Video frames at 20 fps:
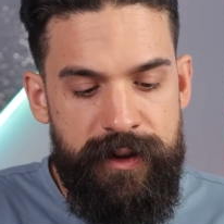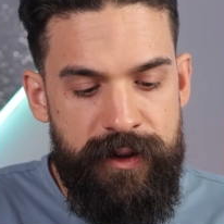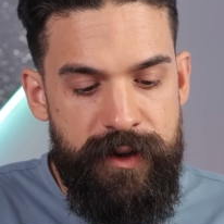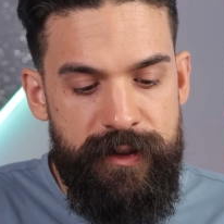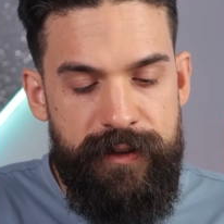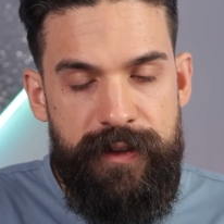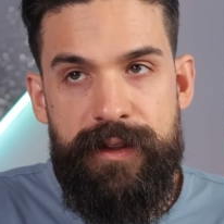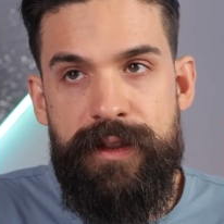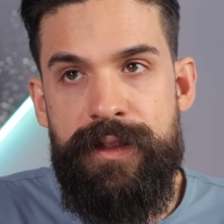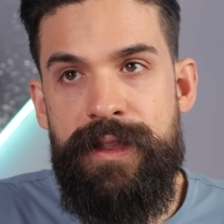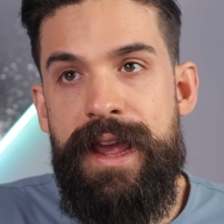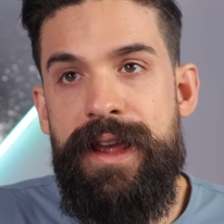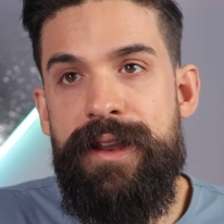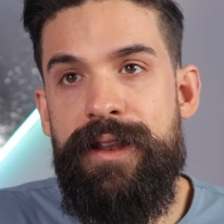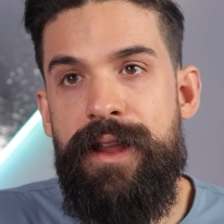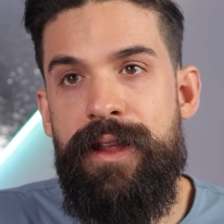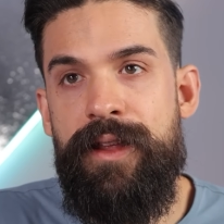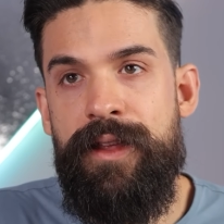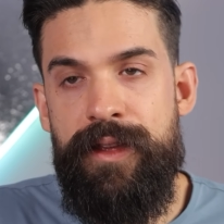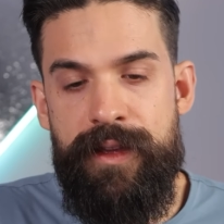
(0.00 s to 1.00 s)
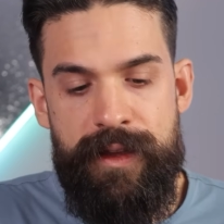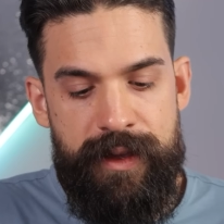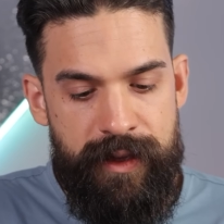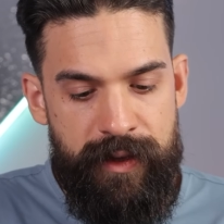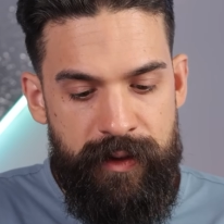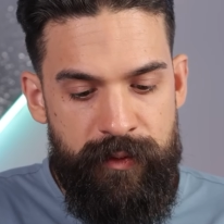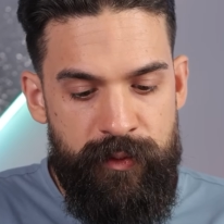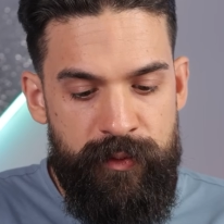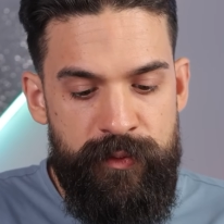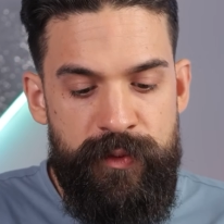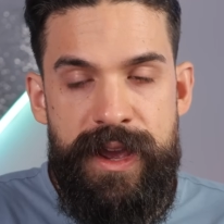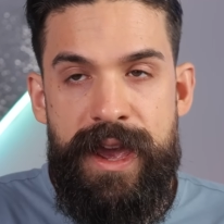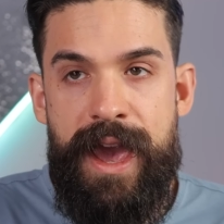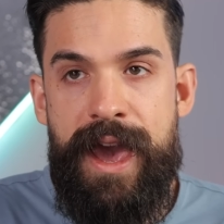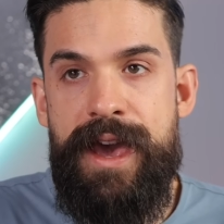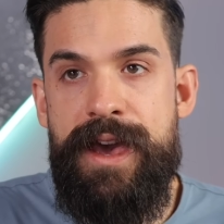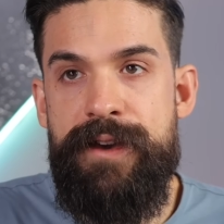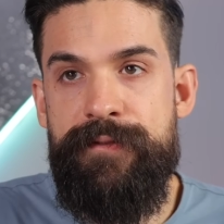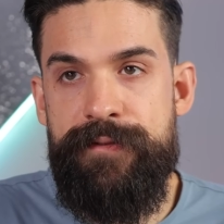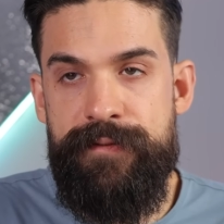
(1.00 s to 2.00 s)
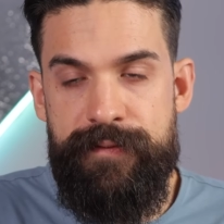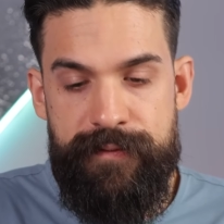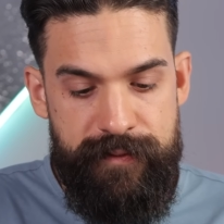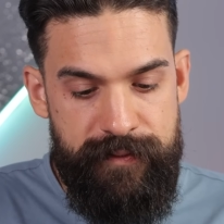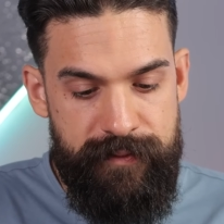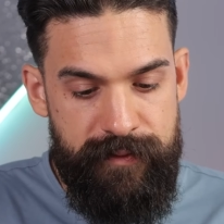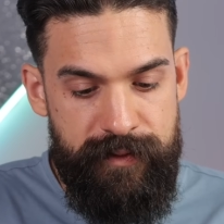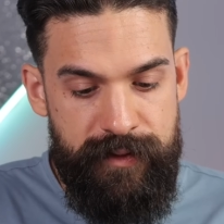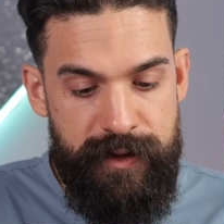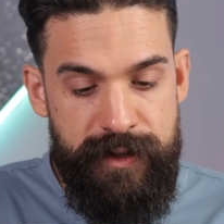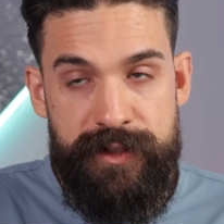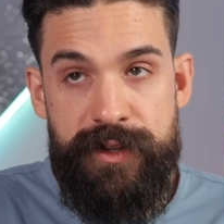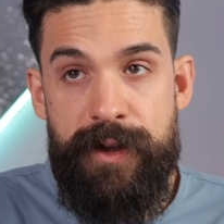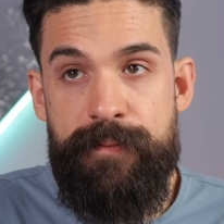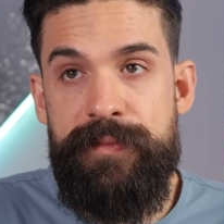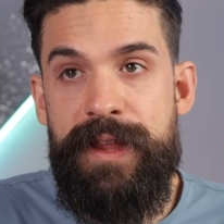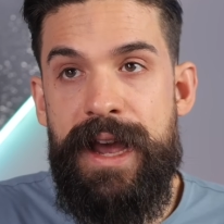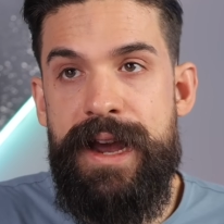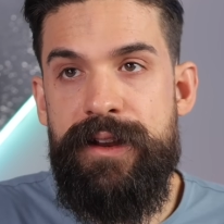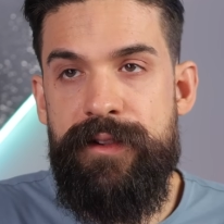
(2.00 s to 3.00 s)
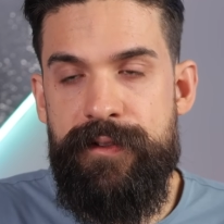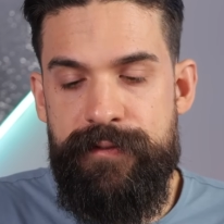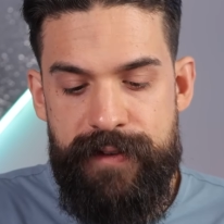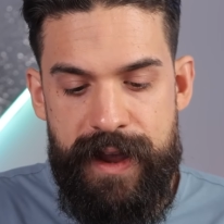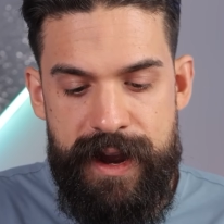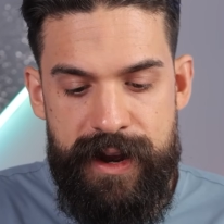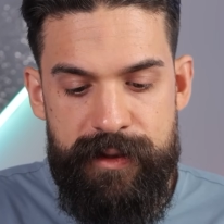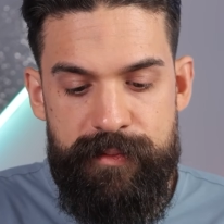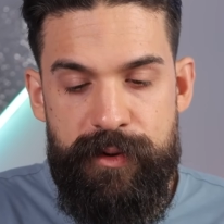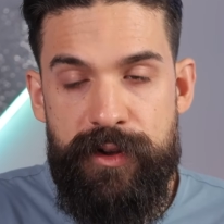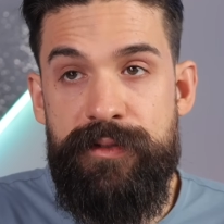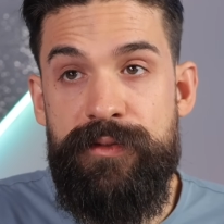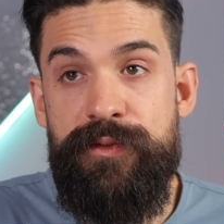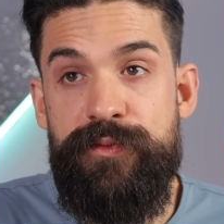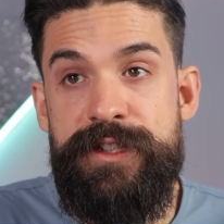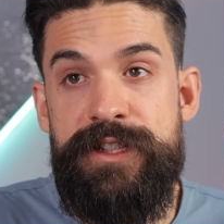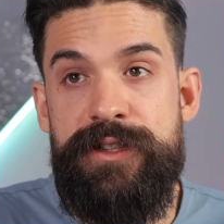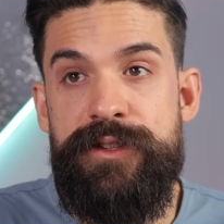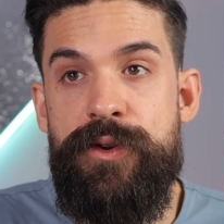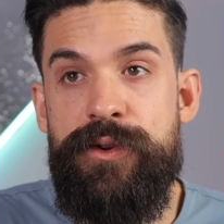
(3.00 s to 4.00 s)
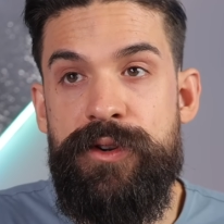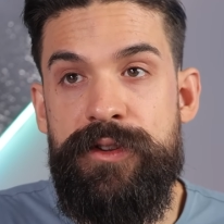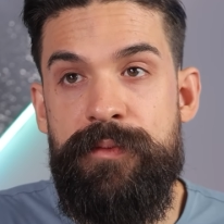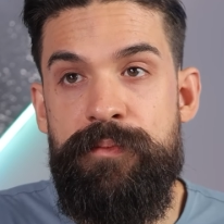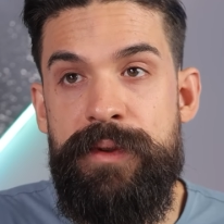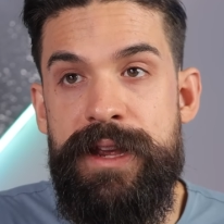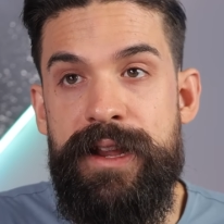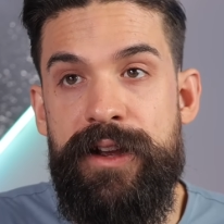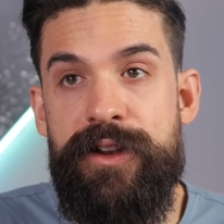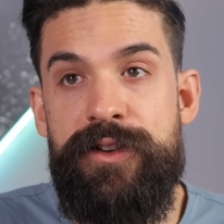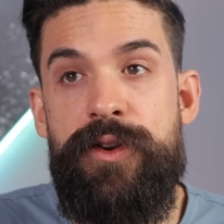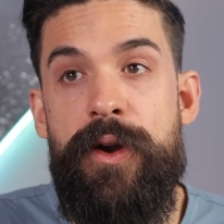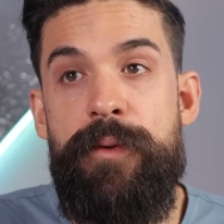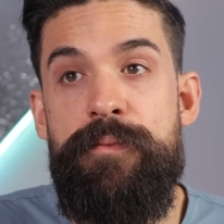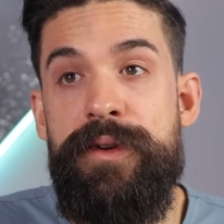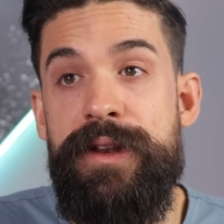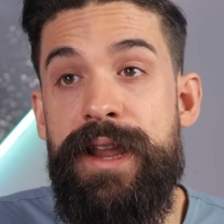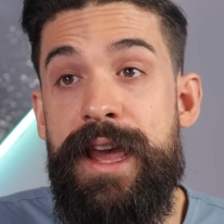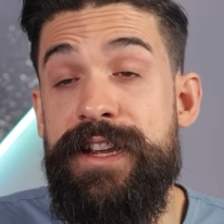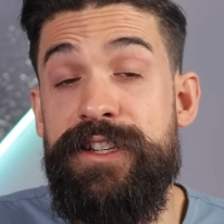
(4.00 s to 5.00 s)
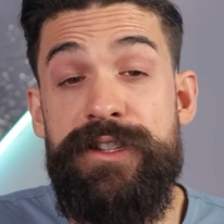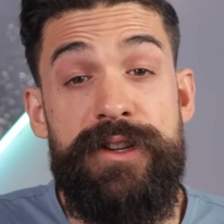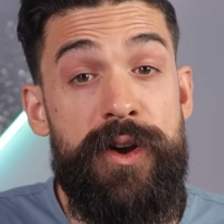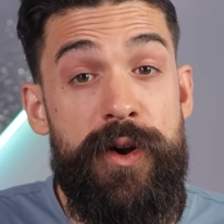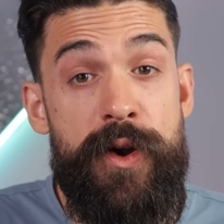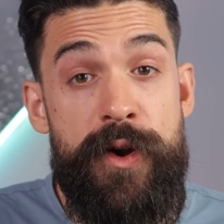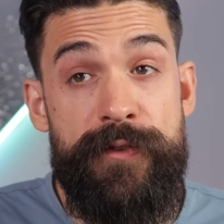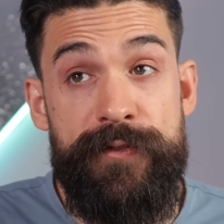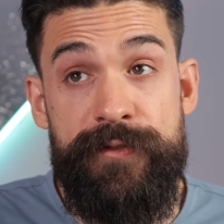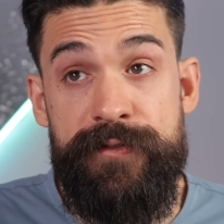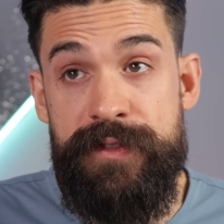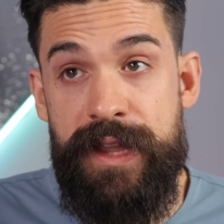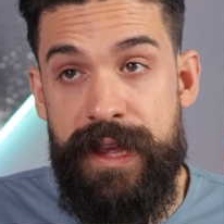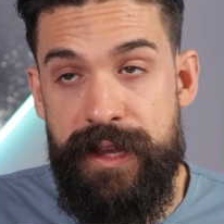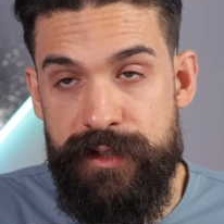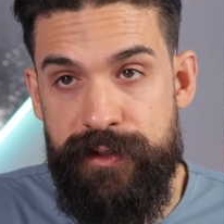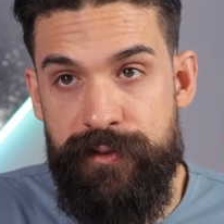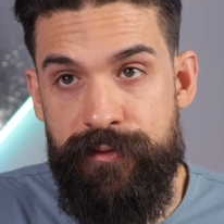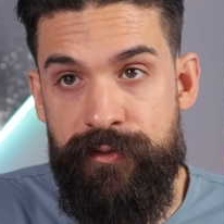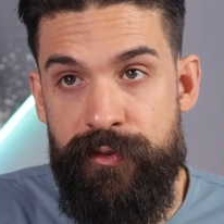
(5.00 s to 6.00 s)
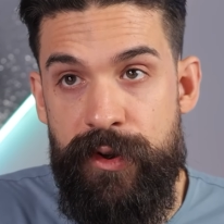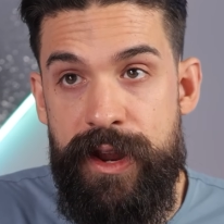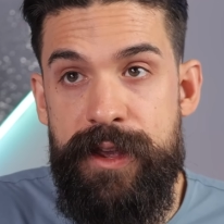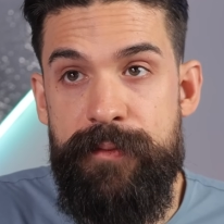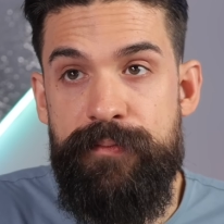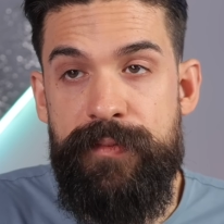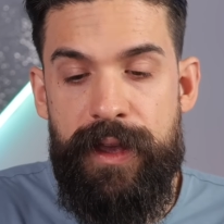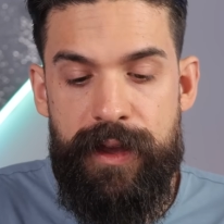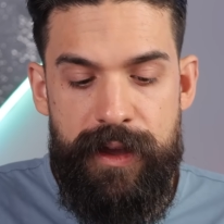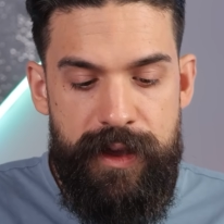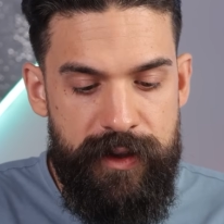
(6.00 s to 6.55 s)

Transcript: good. Then we have the subtitle variable, which is going to be the combination of these three.